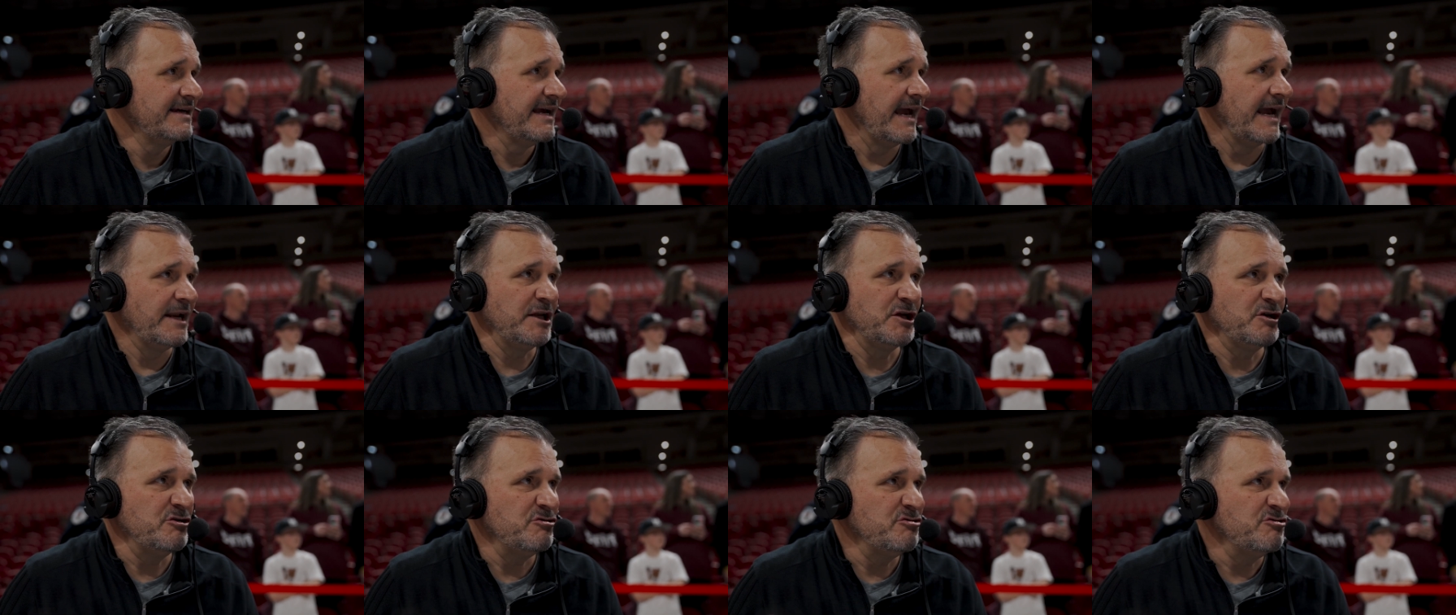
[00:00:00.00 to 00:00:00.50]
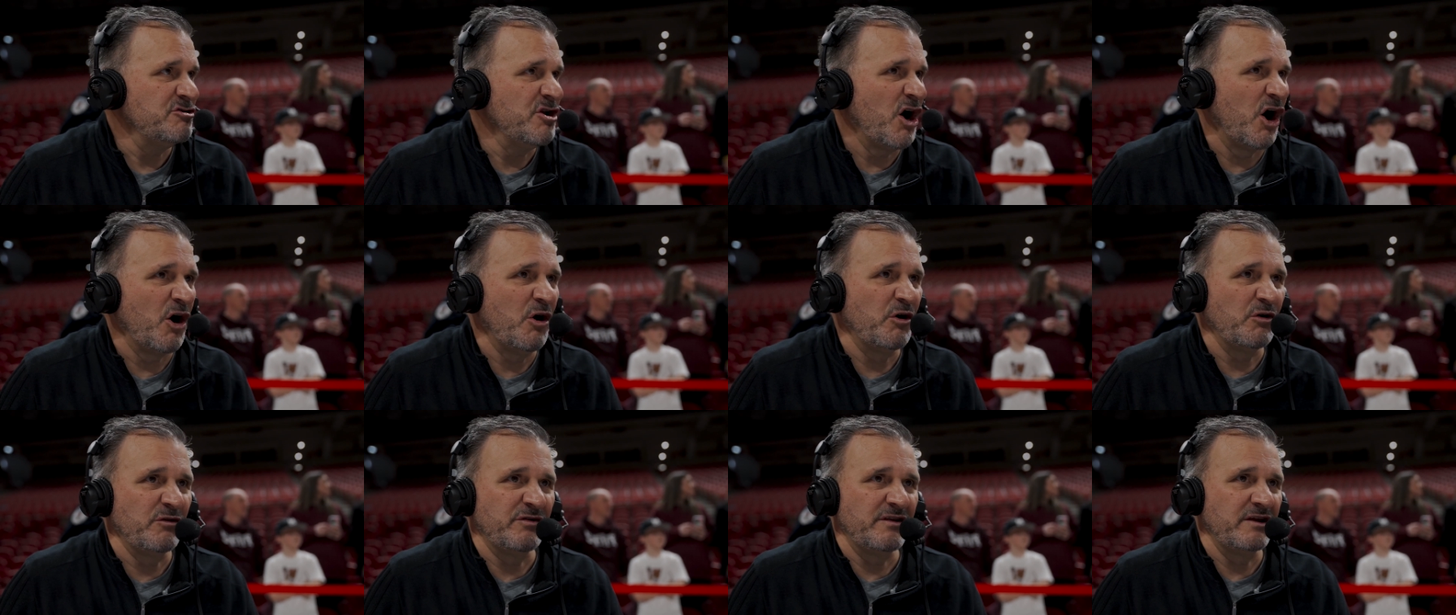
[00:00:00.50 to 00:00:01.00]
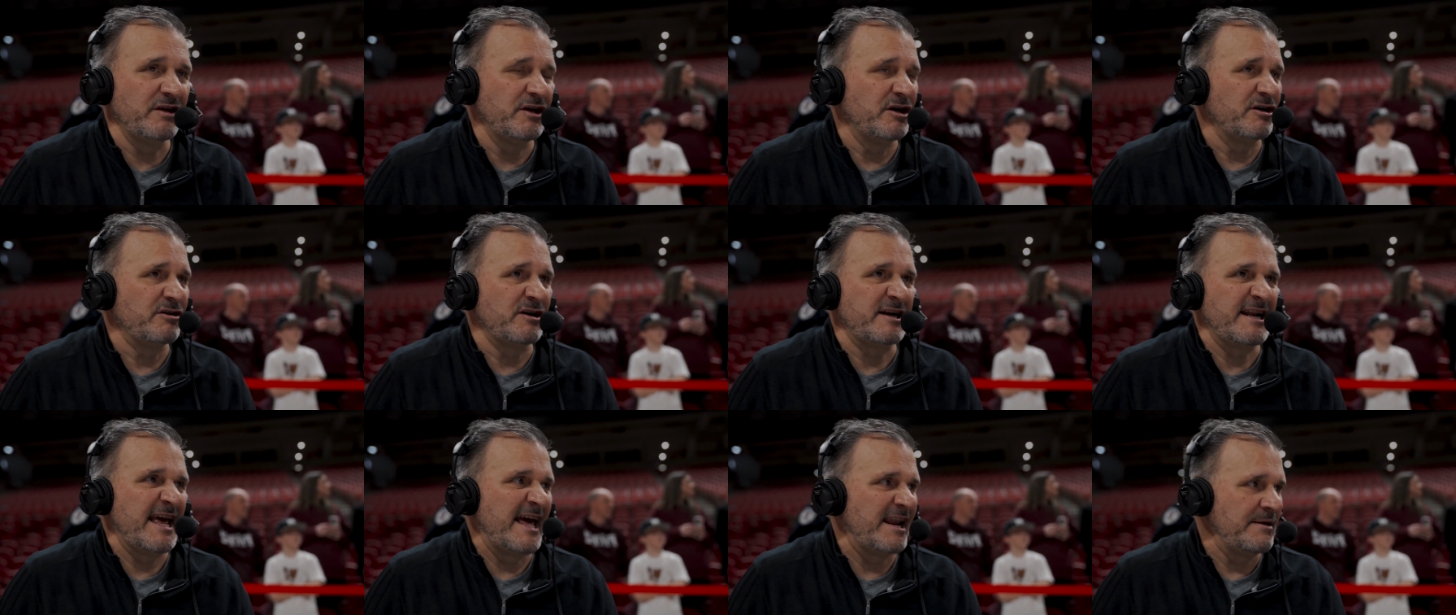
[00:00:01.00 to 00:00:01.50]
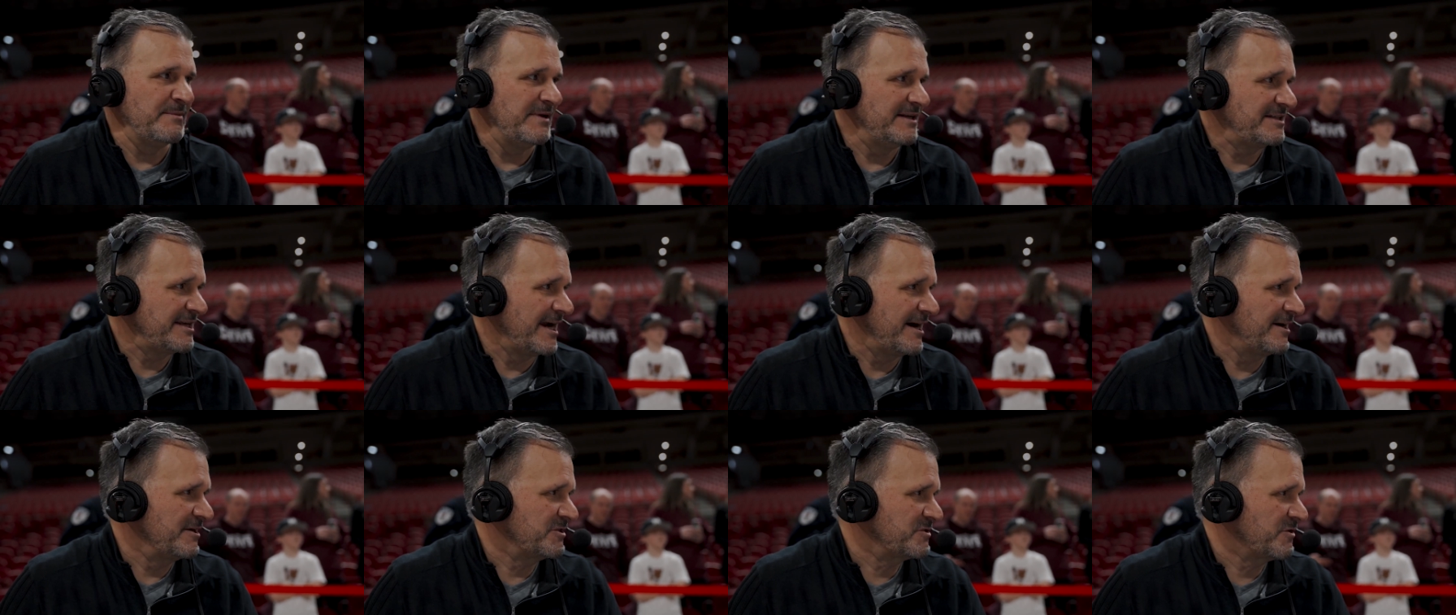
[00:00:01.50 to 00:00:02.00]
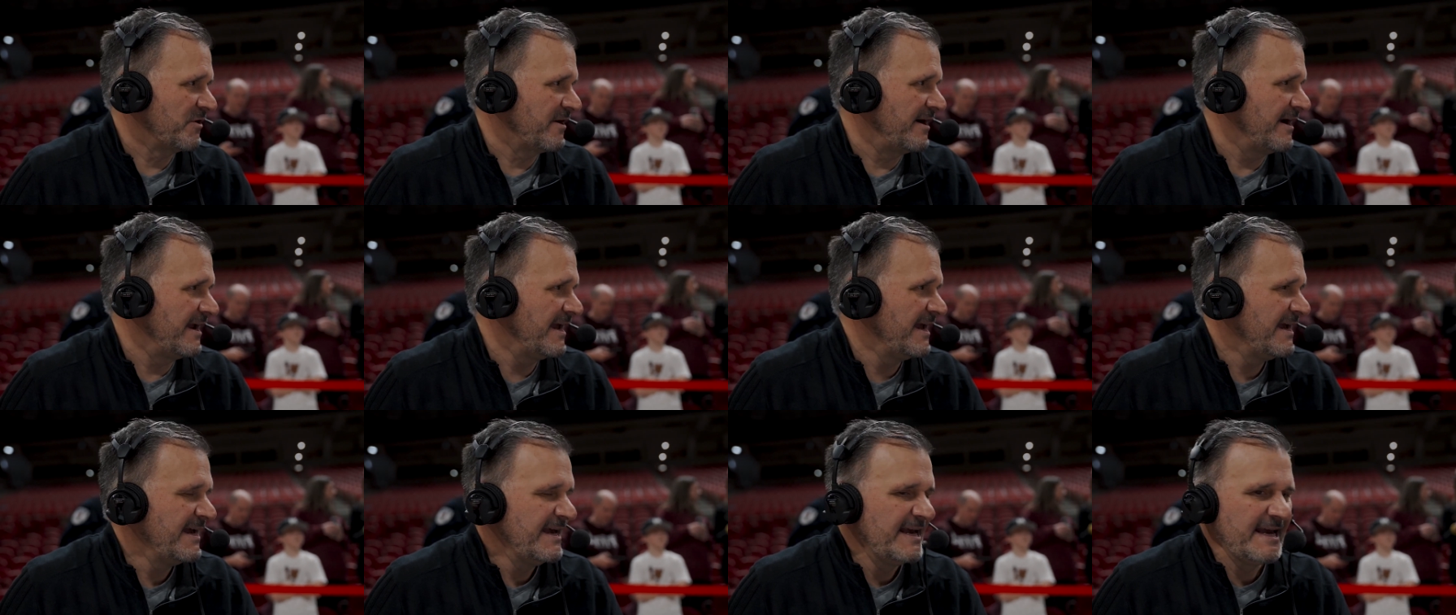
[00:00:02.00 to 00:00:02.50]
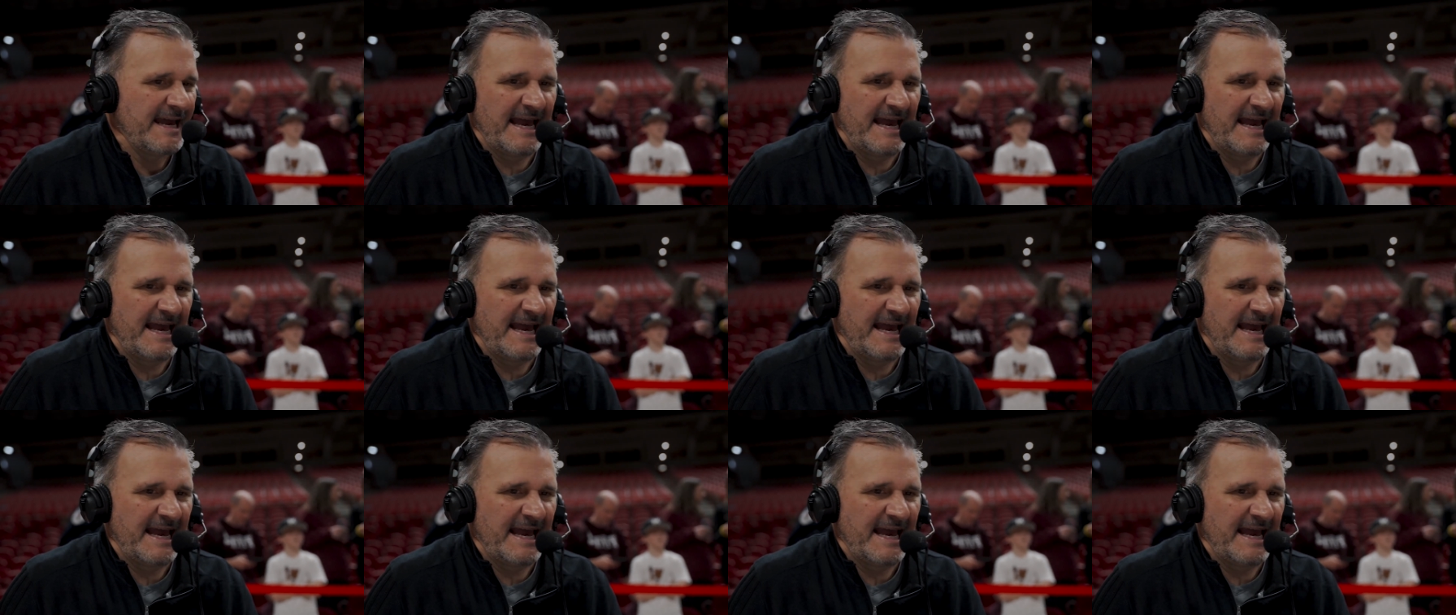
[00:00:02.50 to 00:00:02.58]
and you know you're in enemy territory.